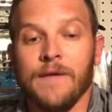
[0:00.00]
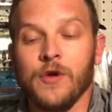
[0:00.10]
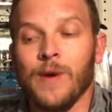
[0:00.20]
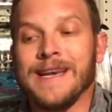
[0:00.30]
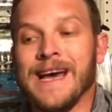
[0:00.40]
If
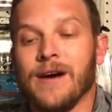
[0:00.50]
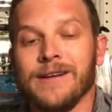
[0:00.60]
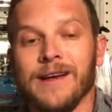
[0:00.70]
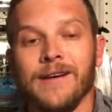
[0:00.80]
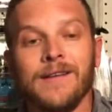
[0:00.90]
you went
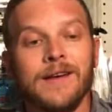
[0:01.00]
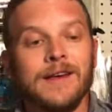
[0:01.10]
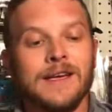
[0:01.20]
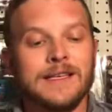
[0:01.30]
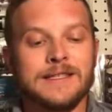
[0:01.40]
down to
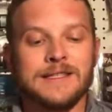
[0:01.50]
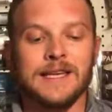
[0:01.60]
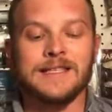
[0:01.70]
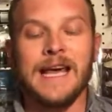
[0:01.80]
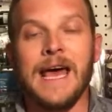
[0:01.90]

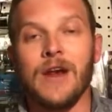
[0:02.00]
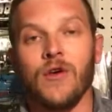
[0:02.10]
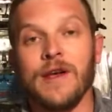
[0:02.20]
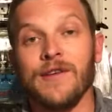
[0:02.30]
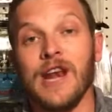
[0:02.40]

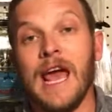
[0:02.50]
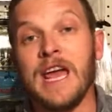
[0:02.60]
10 or even